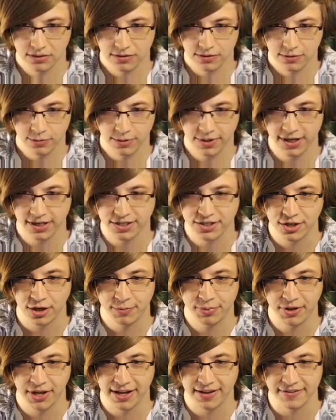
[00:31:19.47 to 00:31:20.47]
gotta start
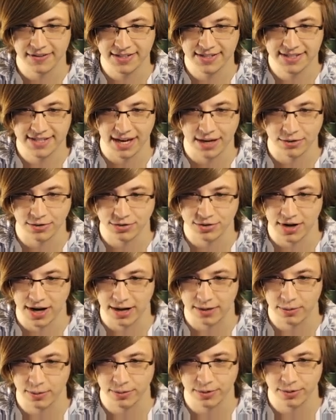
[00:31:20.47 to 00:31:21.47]
playing this
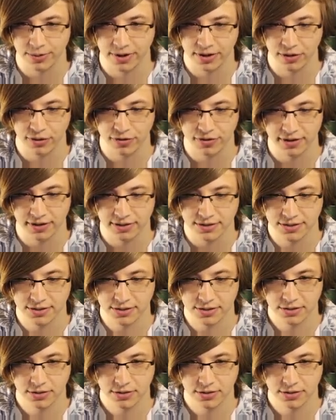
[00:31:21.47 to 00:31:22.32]
soundtrack when we're doing other things.